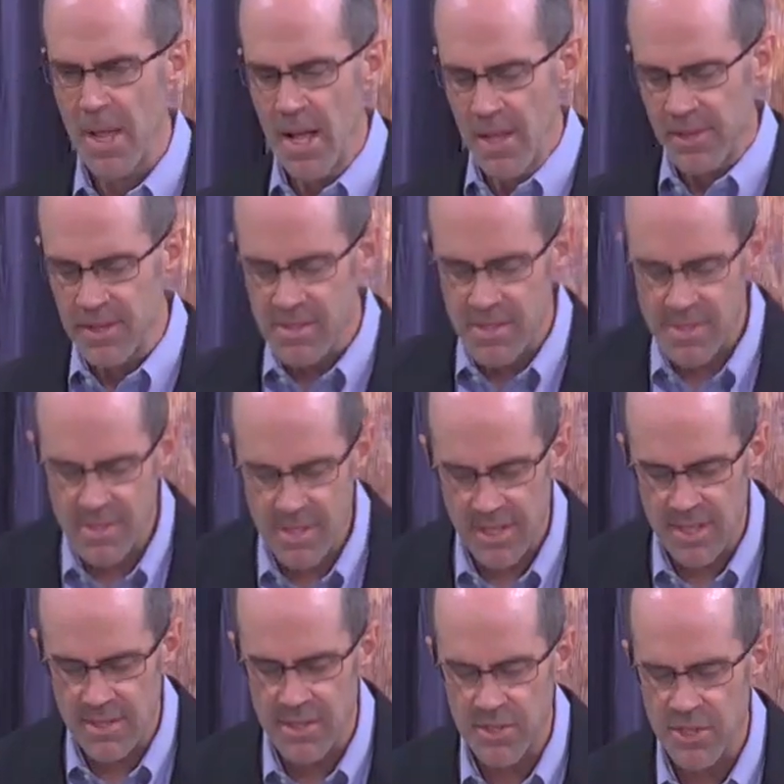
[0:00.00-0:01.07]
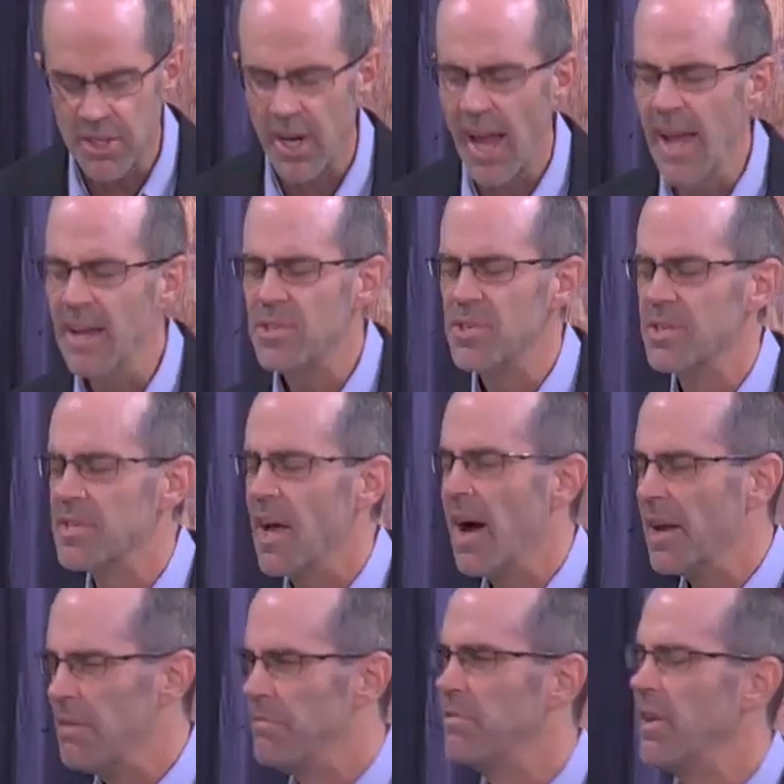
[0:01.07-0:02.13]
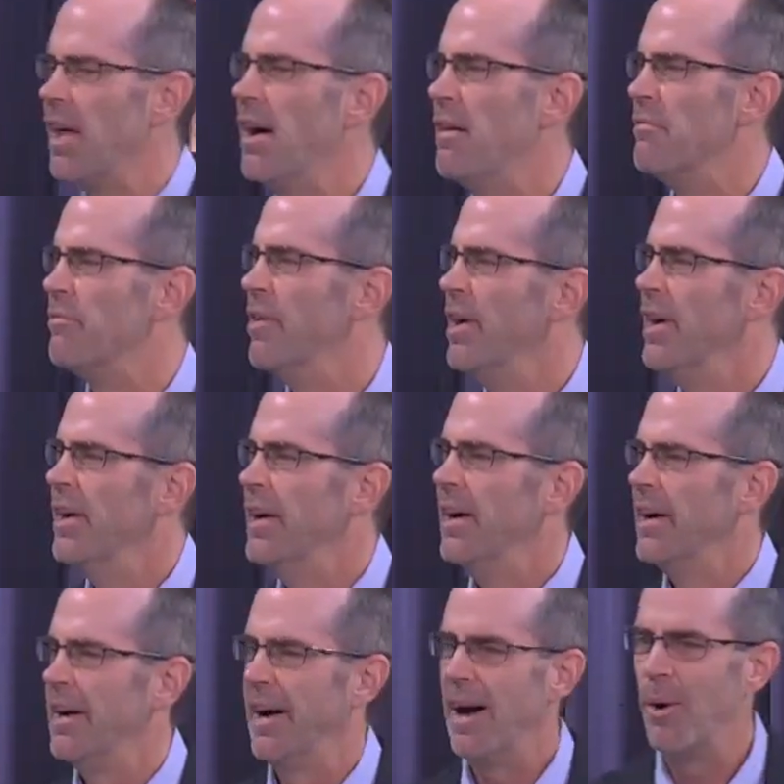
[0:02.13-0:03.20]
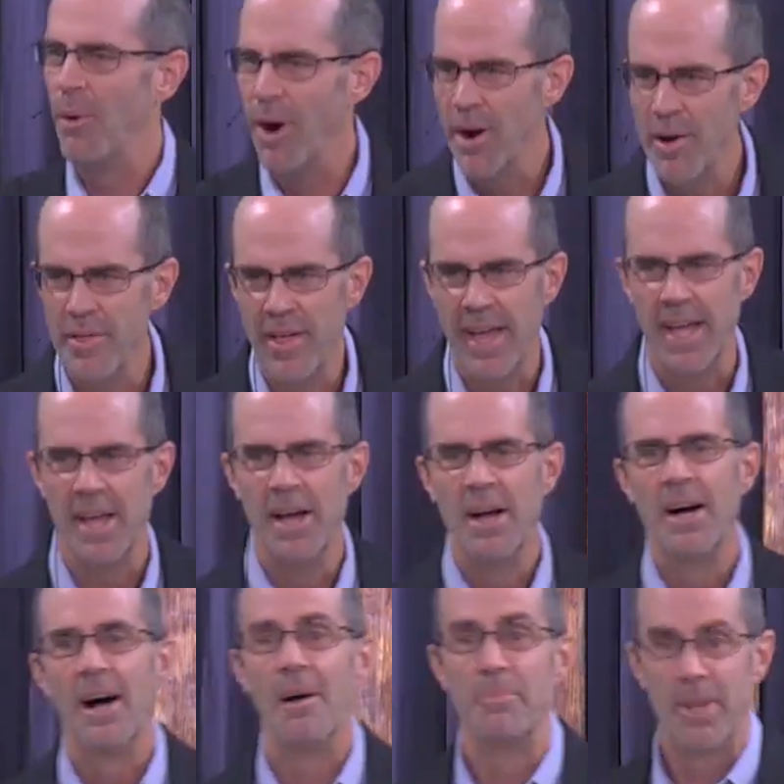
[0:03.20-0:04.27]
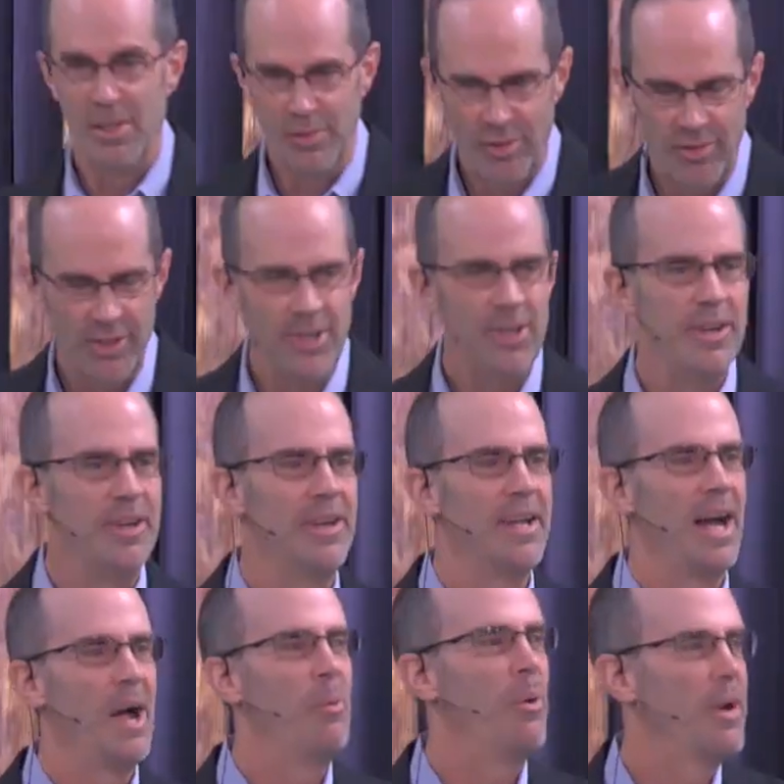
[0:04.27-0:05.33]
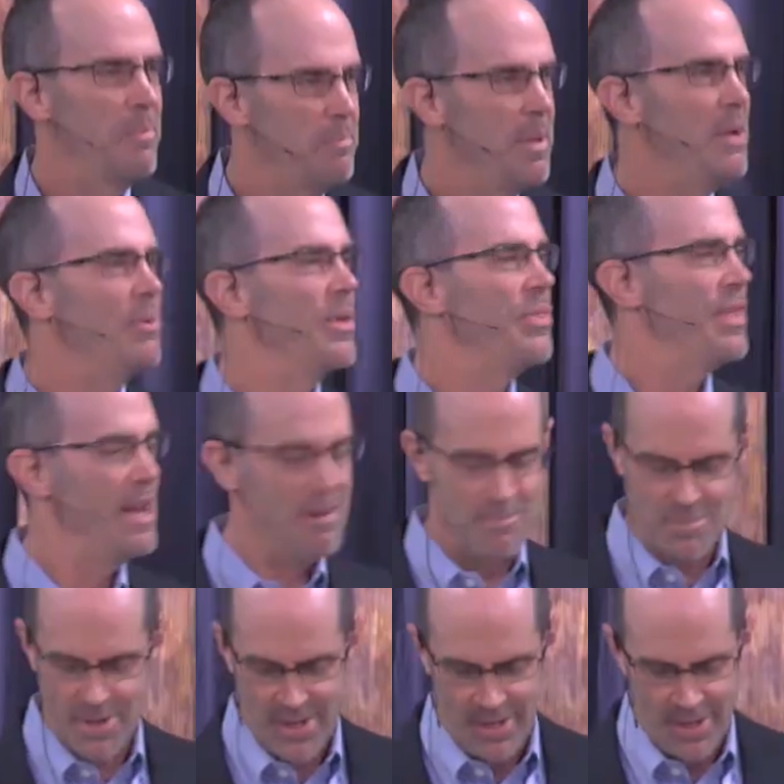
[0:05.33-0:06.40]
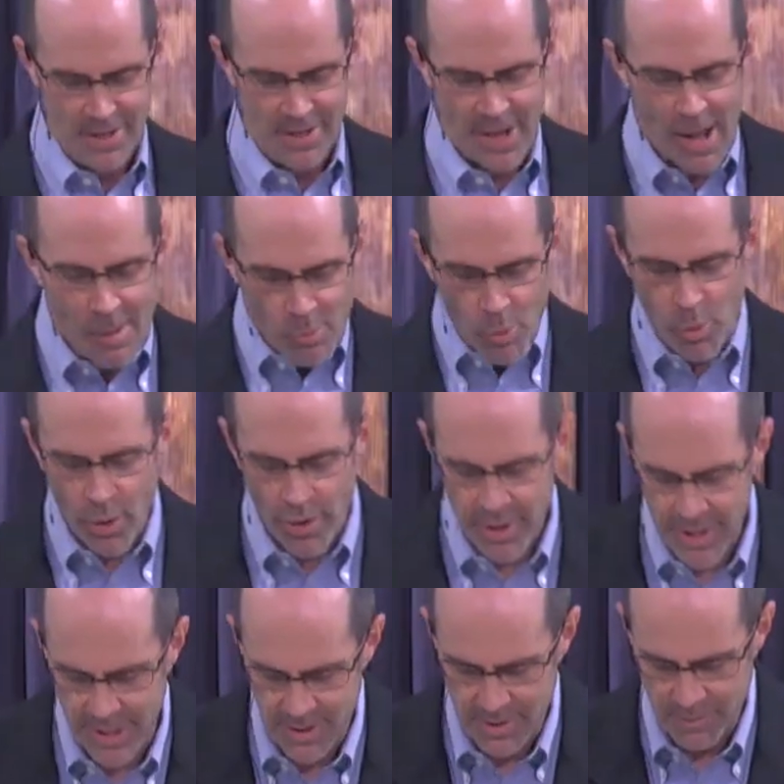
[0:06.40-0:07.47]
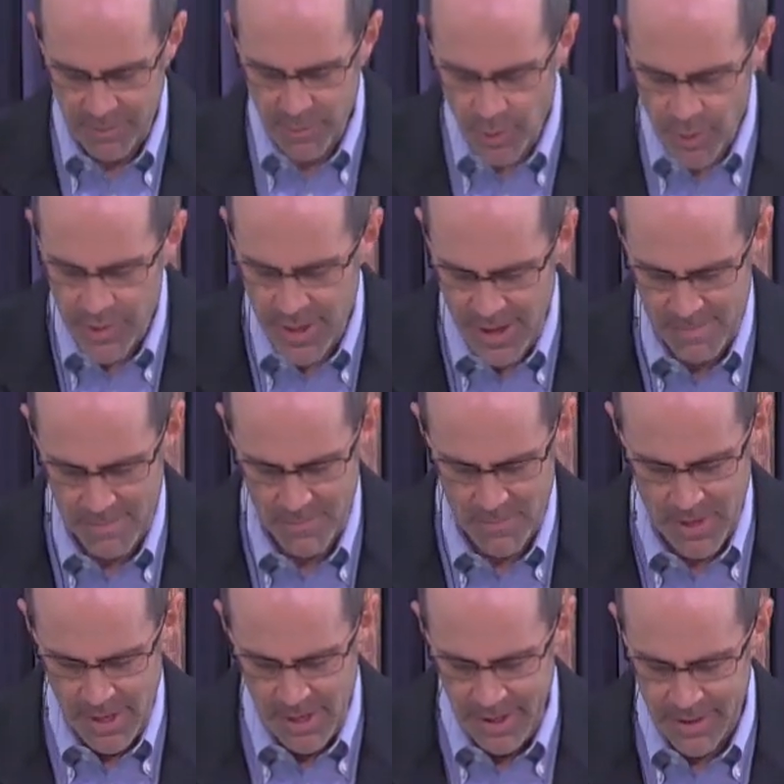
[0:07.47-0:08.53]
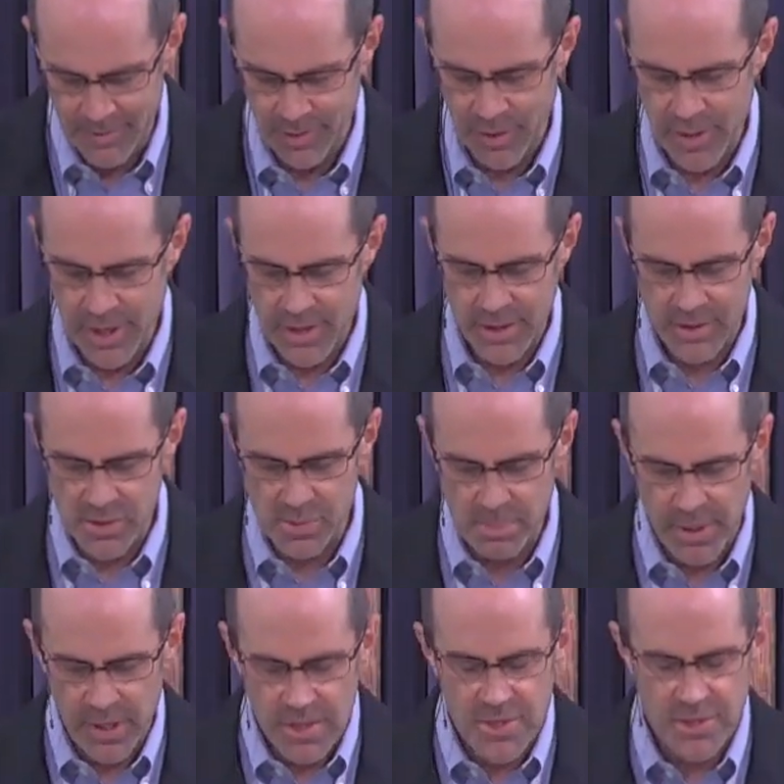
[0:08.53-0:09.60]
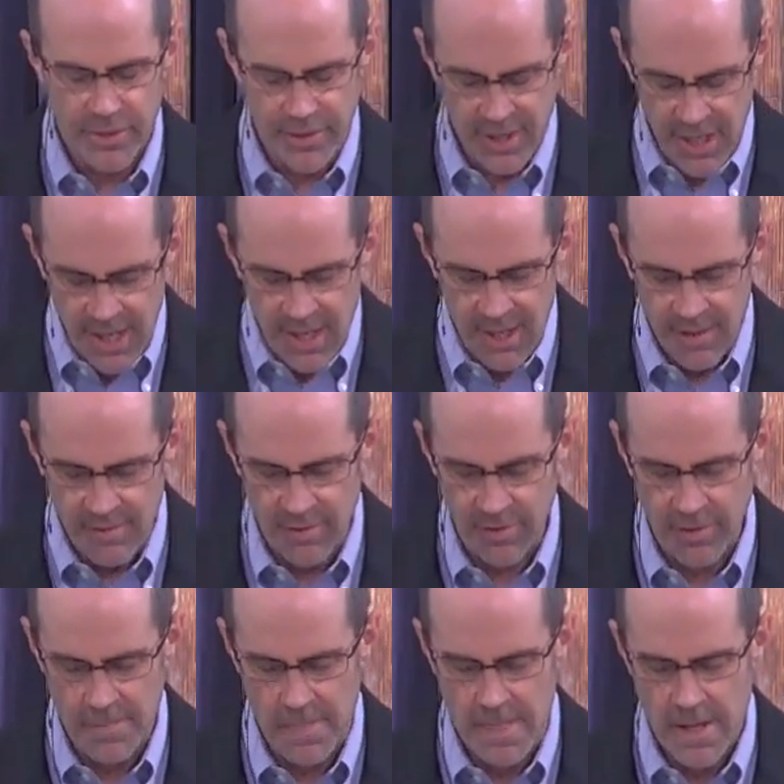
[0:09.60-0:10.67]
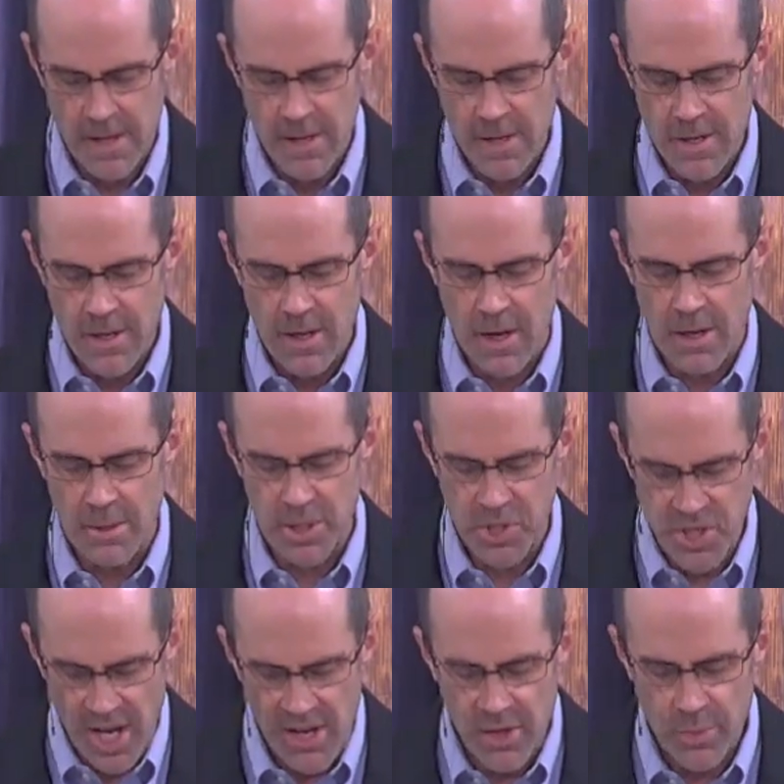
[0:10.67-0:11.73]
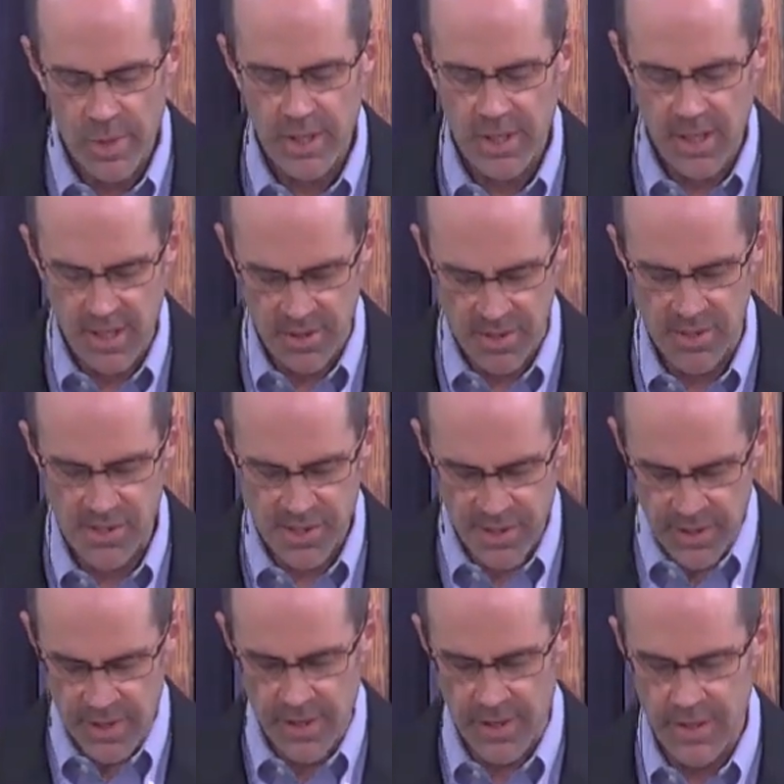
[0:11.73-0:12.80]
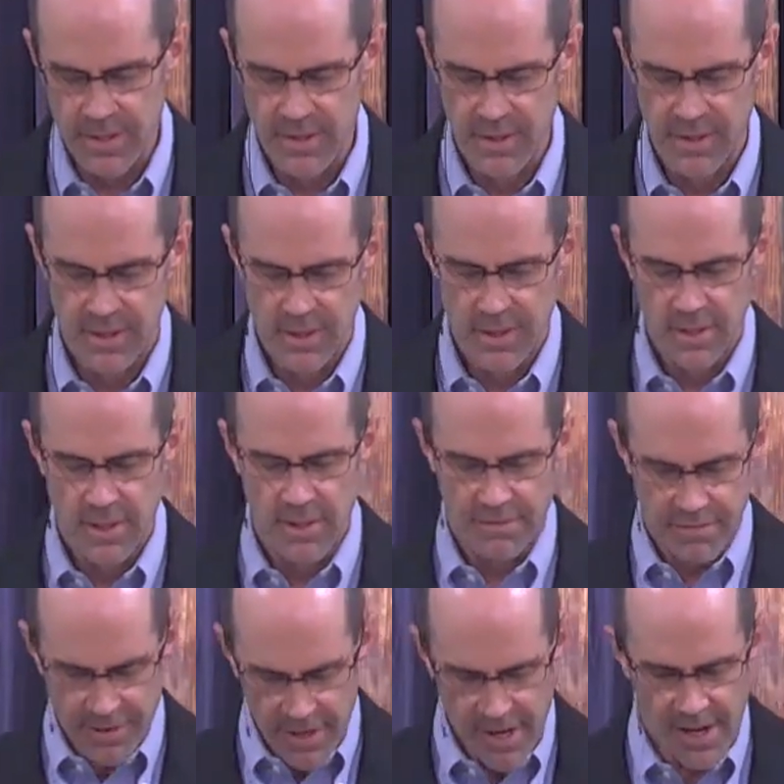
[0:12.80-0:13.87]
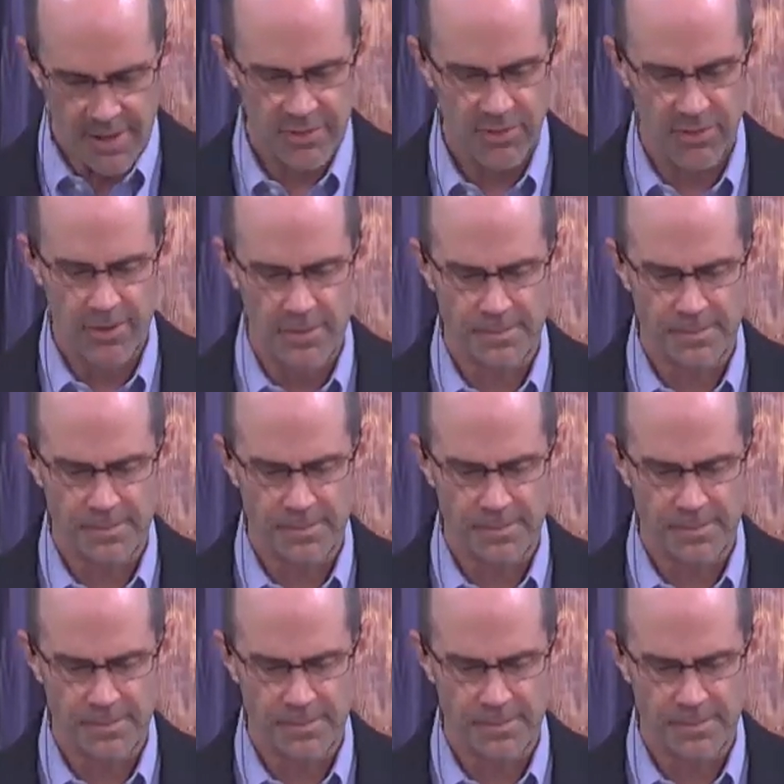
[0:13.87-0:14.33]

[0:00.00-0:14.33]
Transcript: This is, this is your anxious out of love. How are they? I'm concerned. I want to be with them. I'm worried for them. And so their spiritual needs are a genuine concern for us.